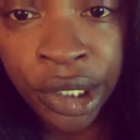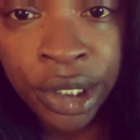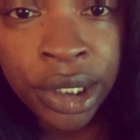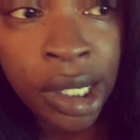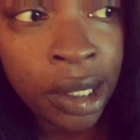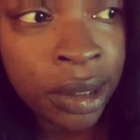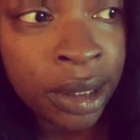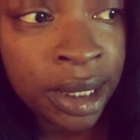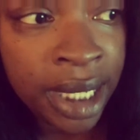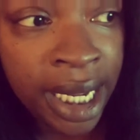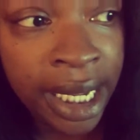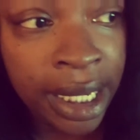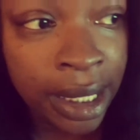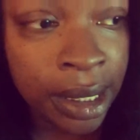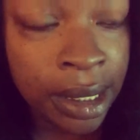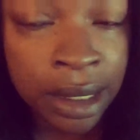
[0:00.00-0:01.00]
So
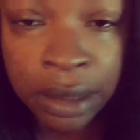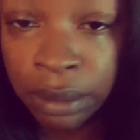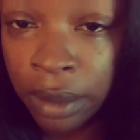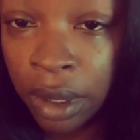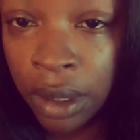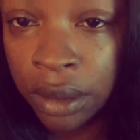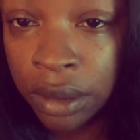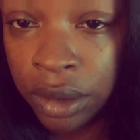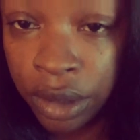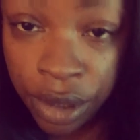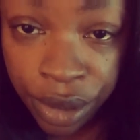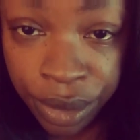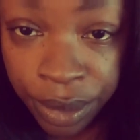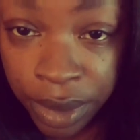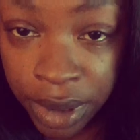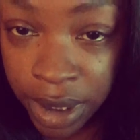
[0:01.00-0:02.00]
today is
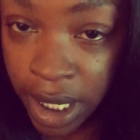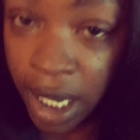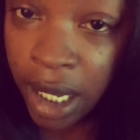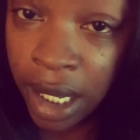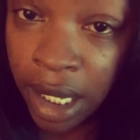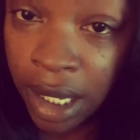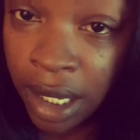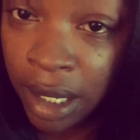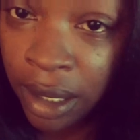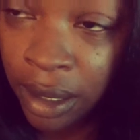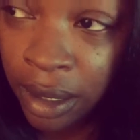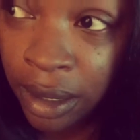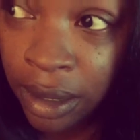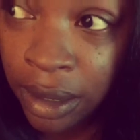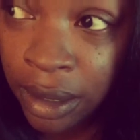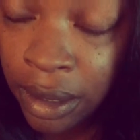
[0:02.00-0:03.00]
Tuesday.
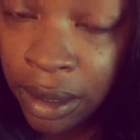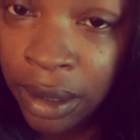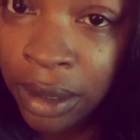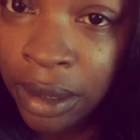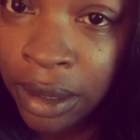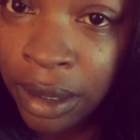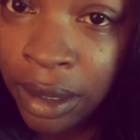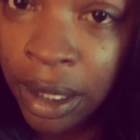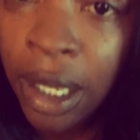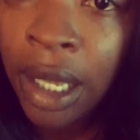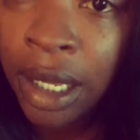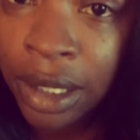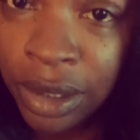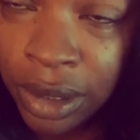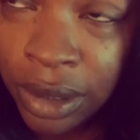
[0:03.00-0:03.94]
Yeah.